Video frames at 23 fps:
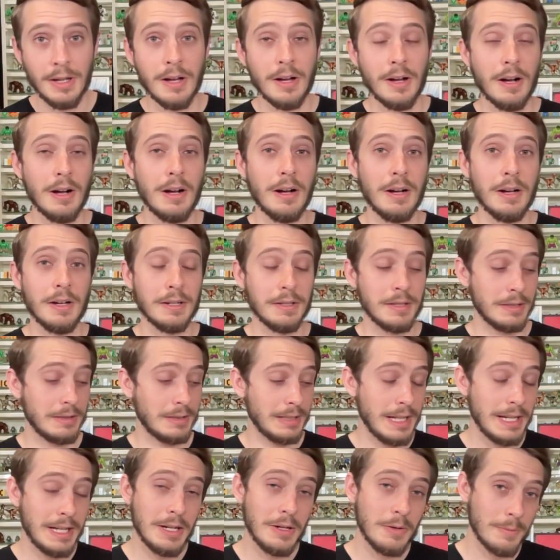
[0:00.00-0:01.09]
on
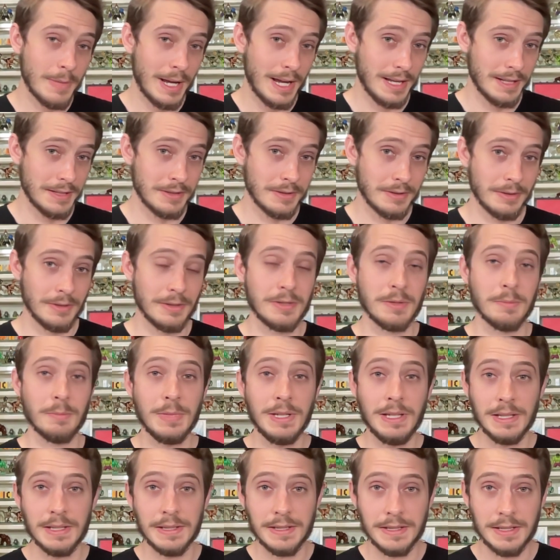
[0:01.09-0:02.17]
Lego Masters,
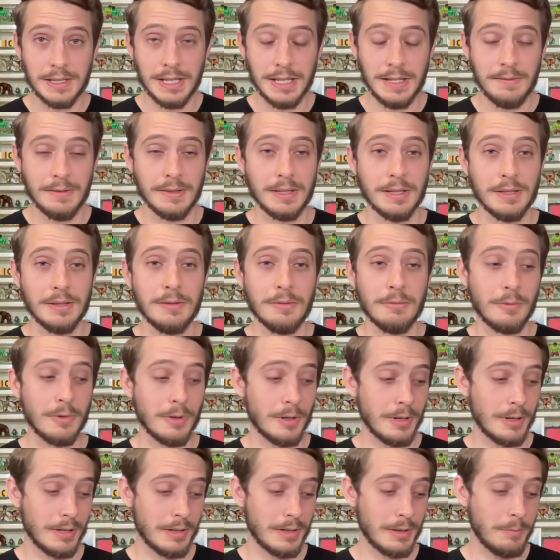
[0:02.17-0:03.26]
me and Steven
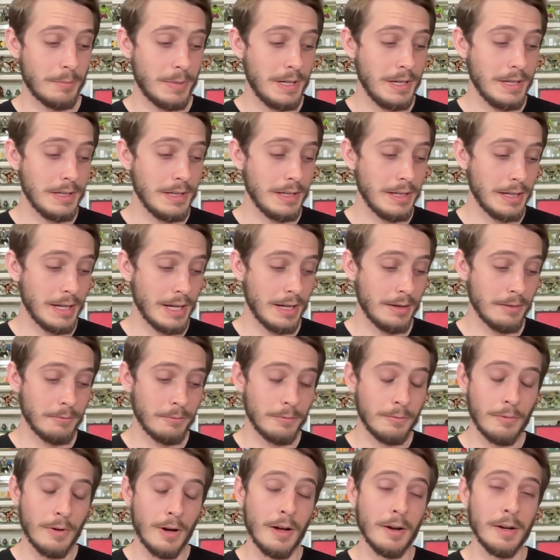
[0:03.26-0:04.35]
were competing,
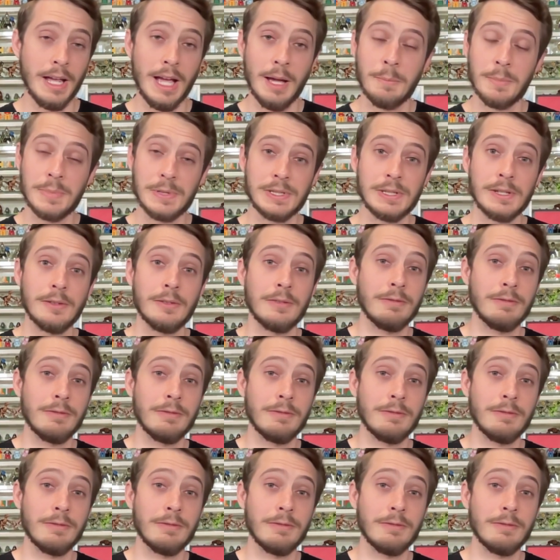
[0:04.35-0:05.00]
and on episode